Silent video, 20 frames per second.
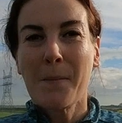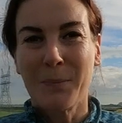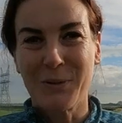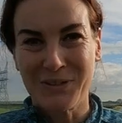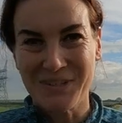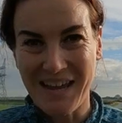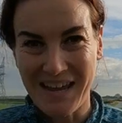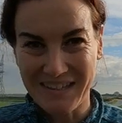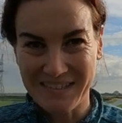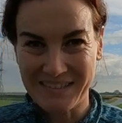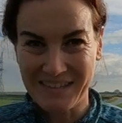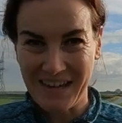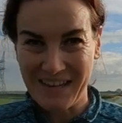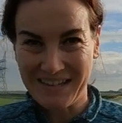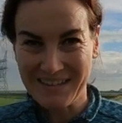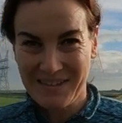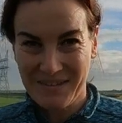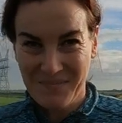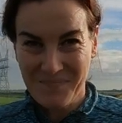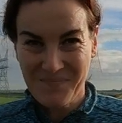But that
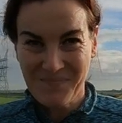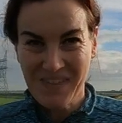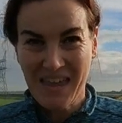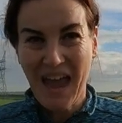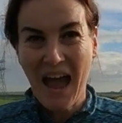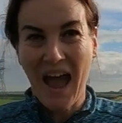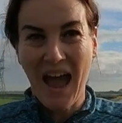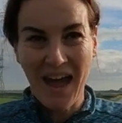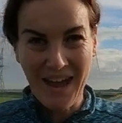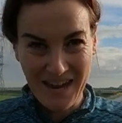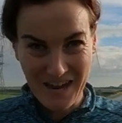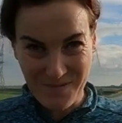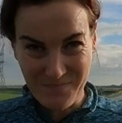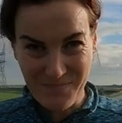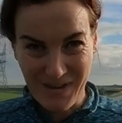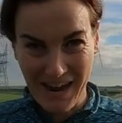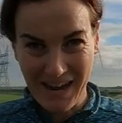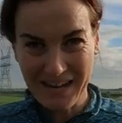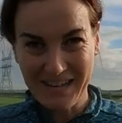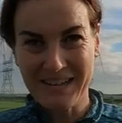said, I
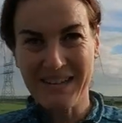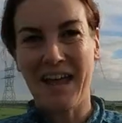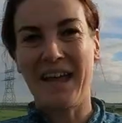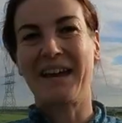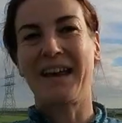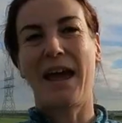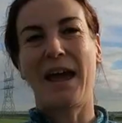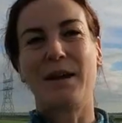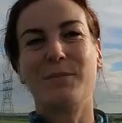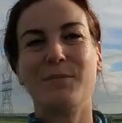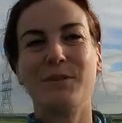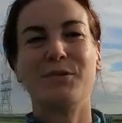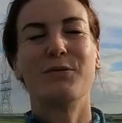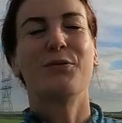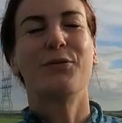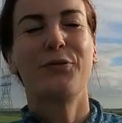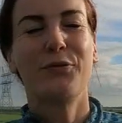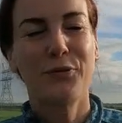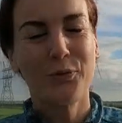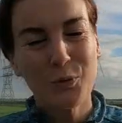am back and I am
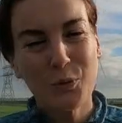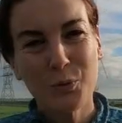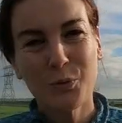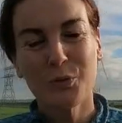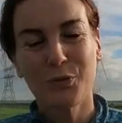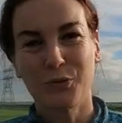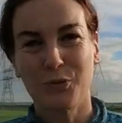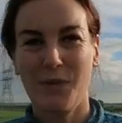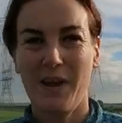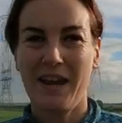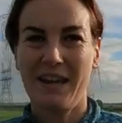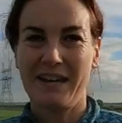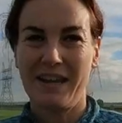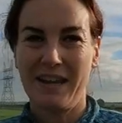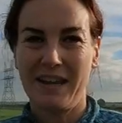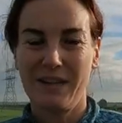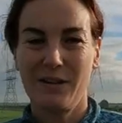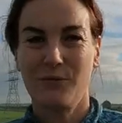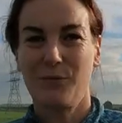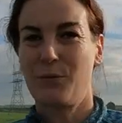in full
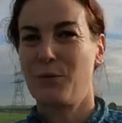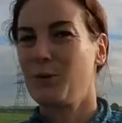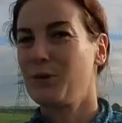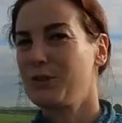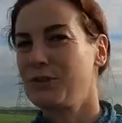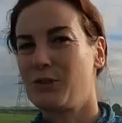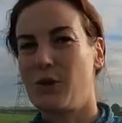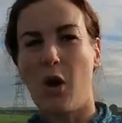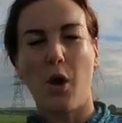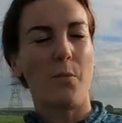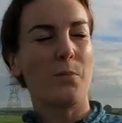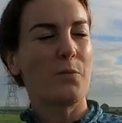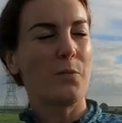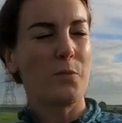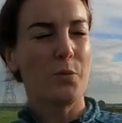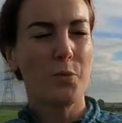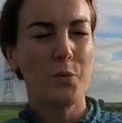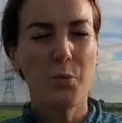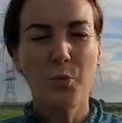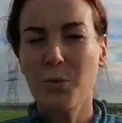training for some
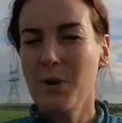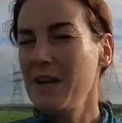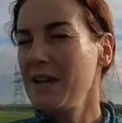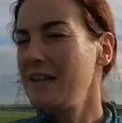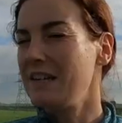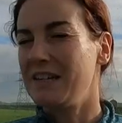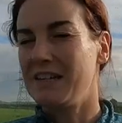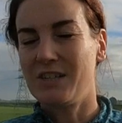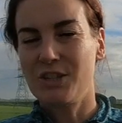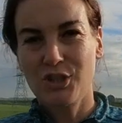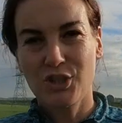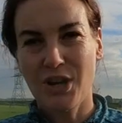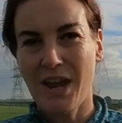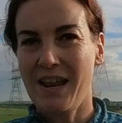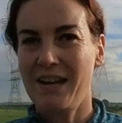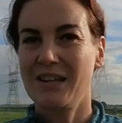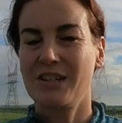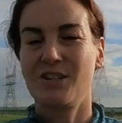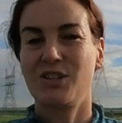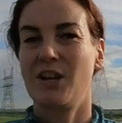really
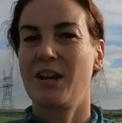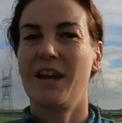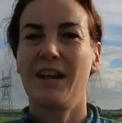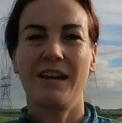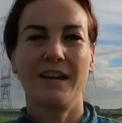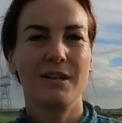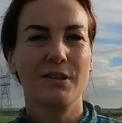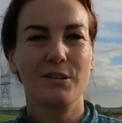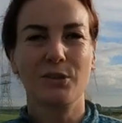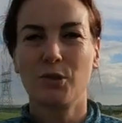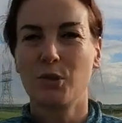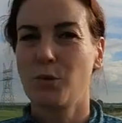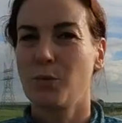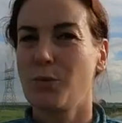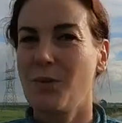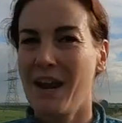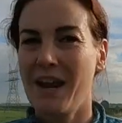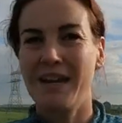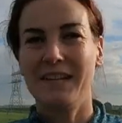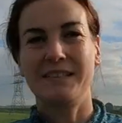challenging,
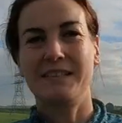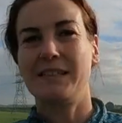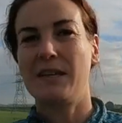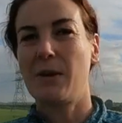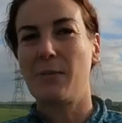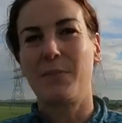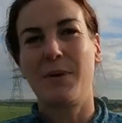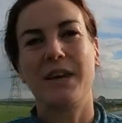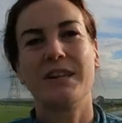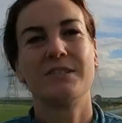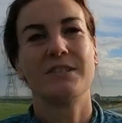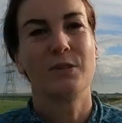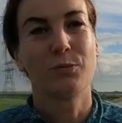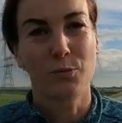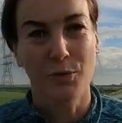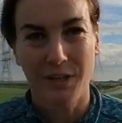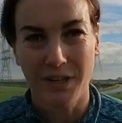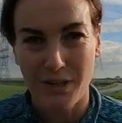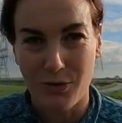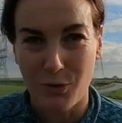crazy,
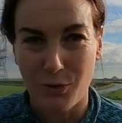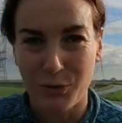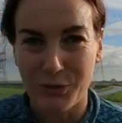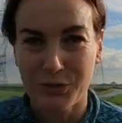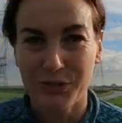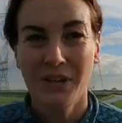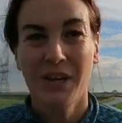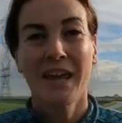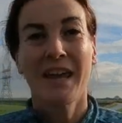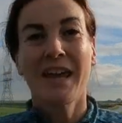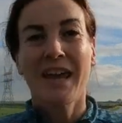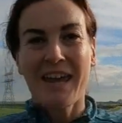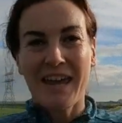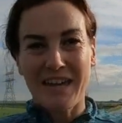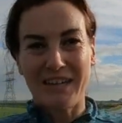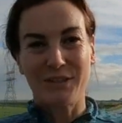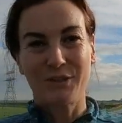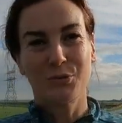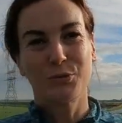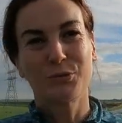amazing running goals
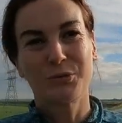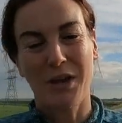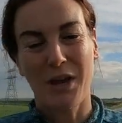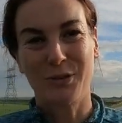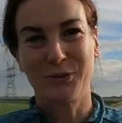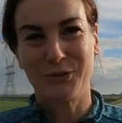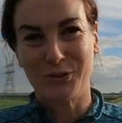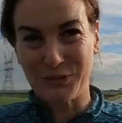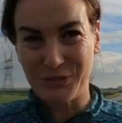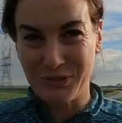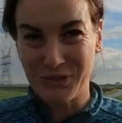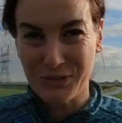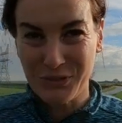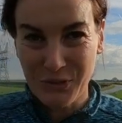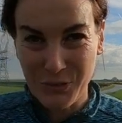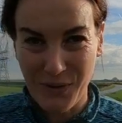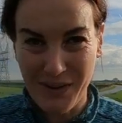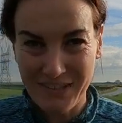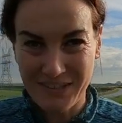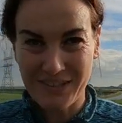in
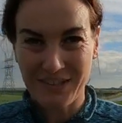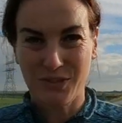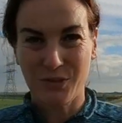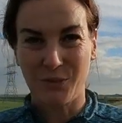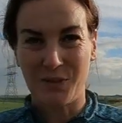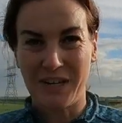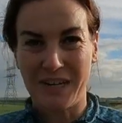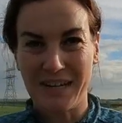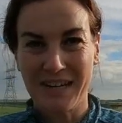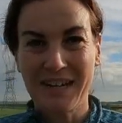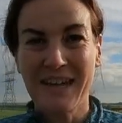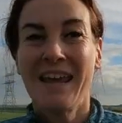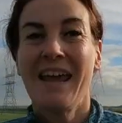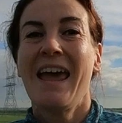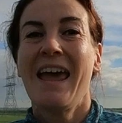2023.